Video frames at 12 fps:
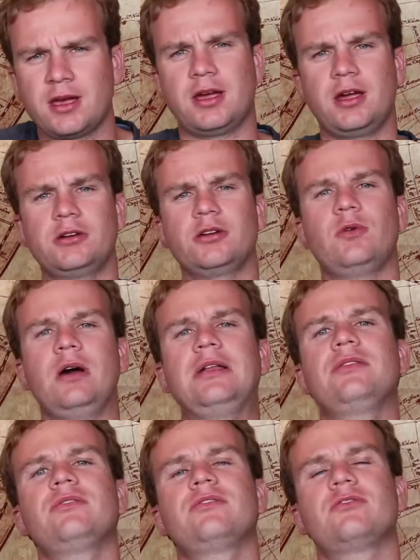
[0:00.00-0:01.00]

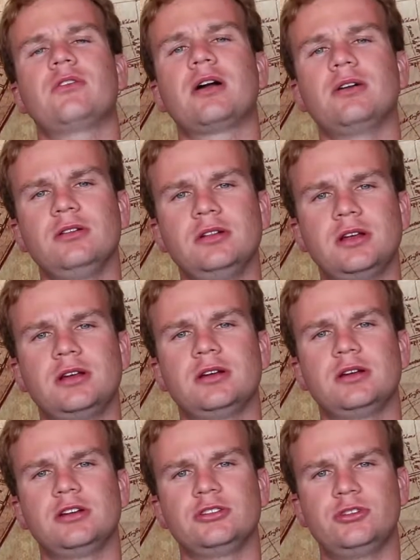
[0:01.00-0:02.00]
Erdogan's struggle
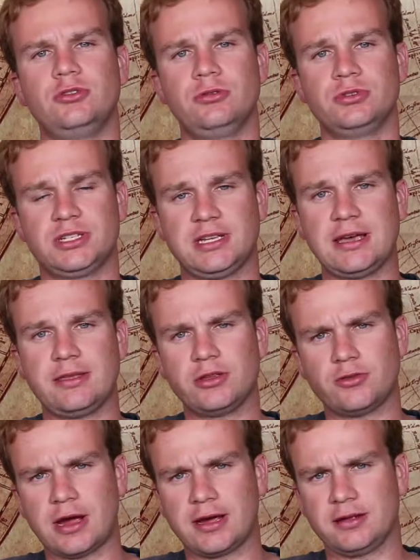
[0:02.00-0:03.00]
to slay the
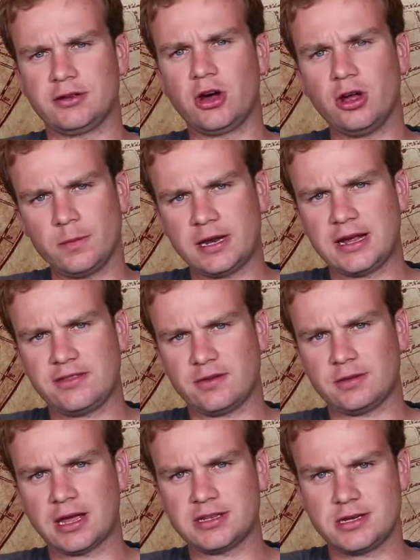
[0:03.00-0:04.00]
dragon culminates
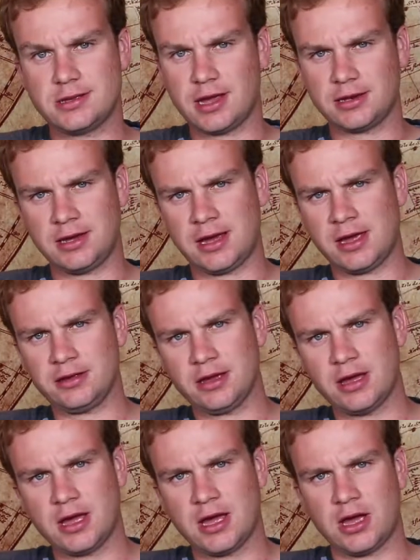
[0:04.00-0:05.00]
in 1998
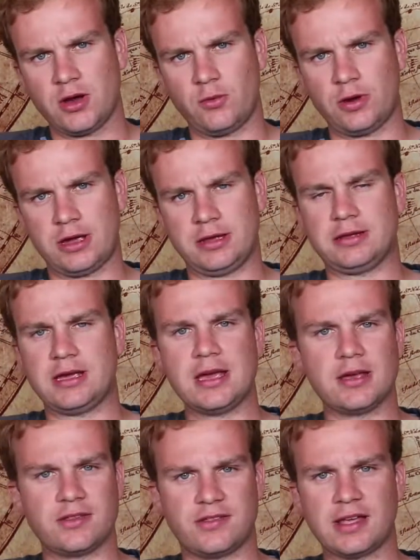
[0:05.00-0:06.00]
when
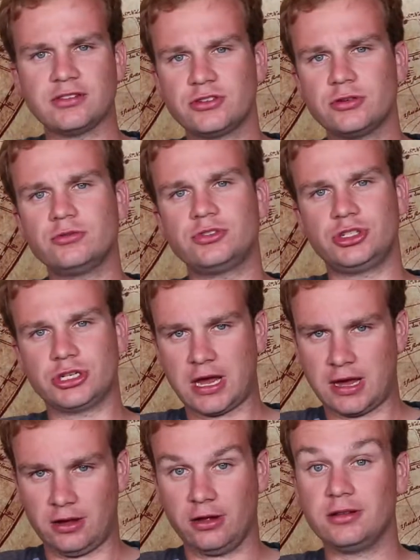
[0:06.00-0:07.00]
he is sent to
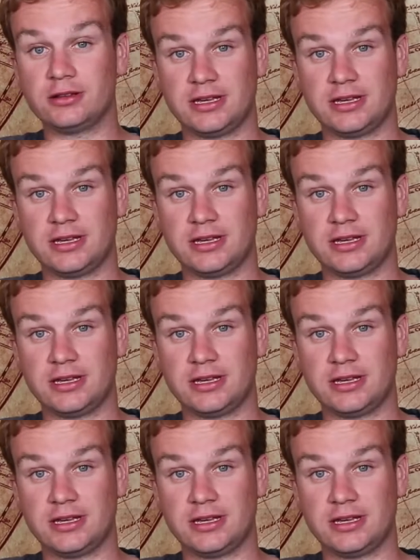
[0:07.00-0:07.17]
jail,